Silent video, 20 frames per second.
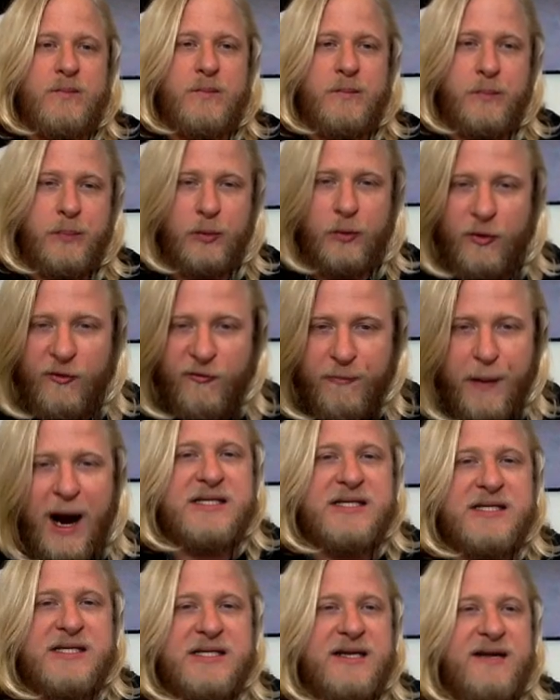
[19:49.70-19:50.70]
proof
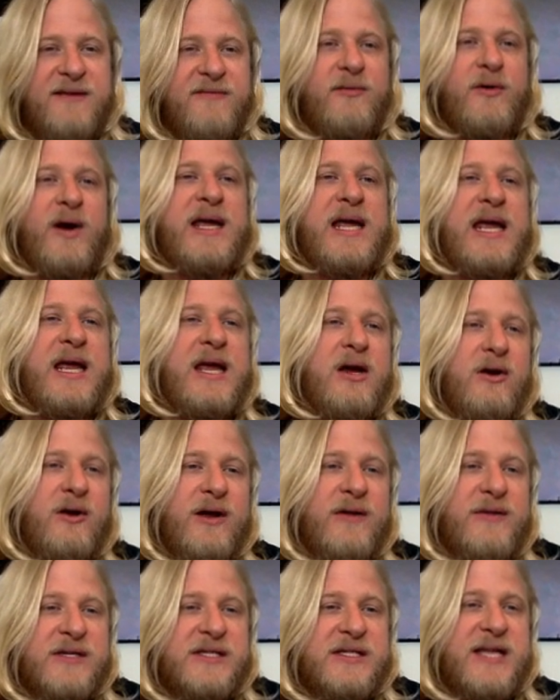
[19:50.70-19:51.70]
positive right here
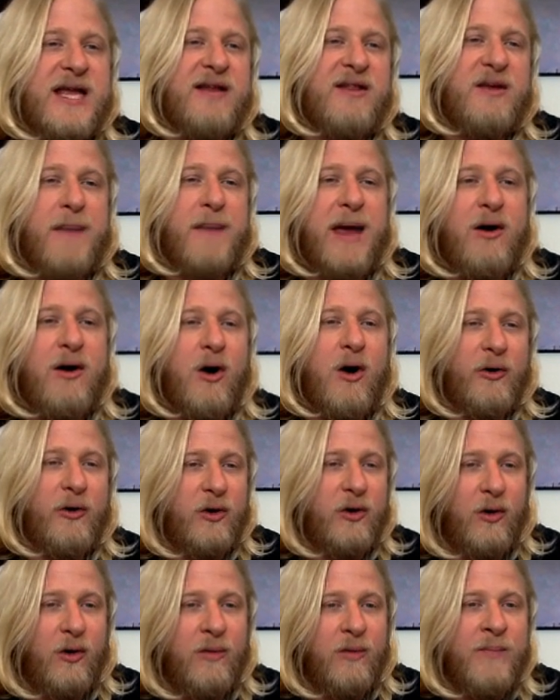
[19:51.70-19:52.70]
in this Daily Mail
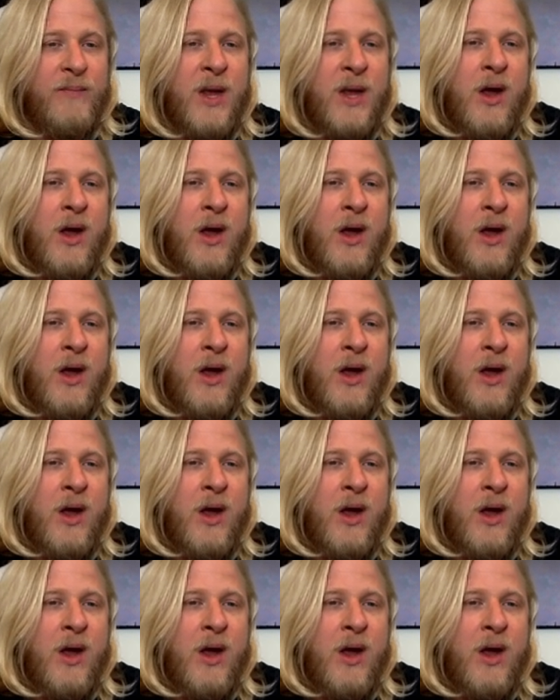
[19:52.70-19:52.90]
article.